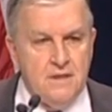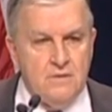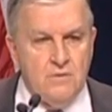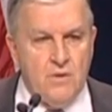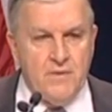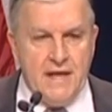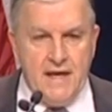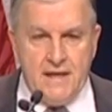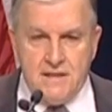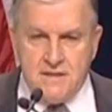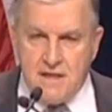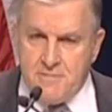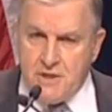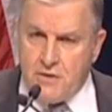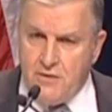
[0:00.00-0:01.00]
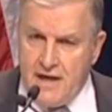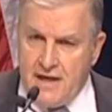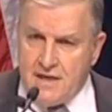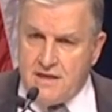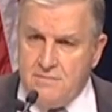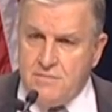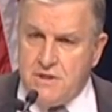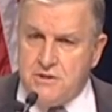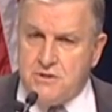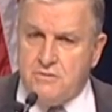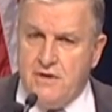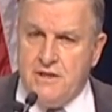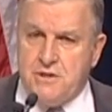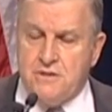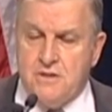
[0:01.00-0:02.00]
where we had a Democratic
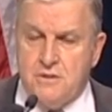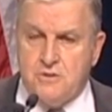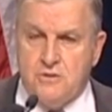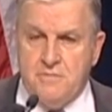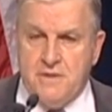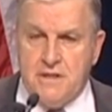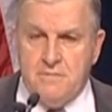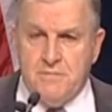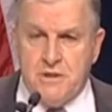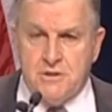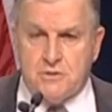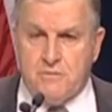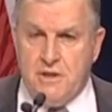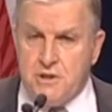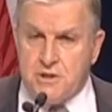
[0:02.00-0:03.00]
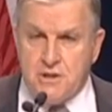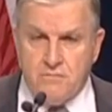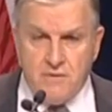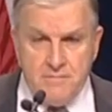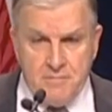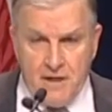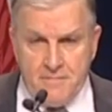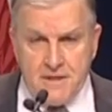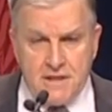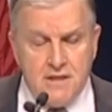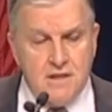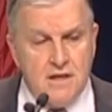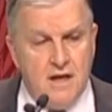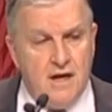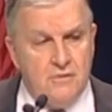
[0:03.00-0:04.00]
administration, the Truman administration, a
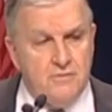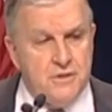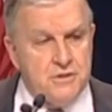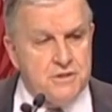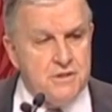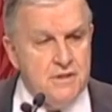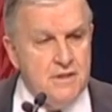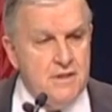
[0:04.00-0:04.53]
Republican Congress,